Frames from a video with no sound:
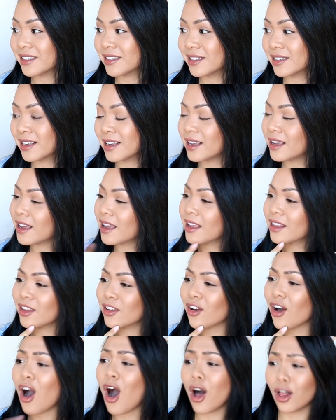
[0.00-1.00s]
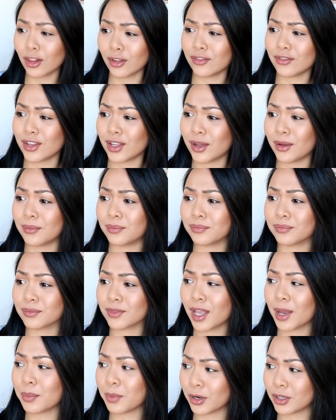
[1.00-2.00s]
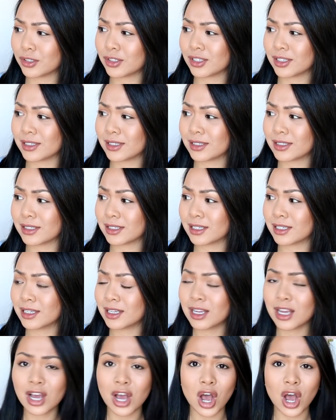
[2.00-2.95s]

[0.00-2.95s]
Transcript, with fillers: I think all of them I purchased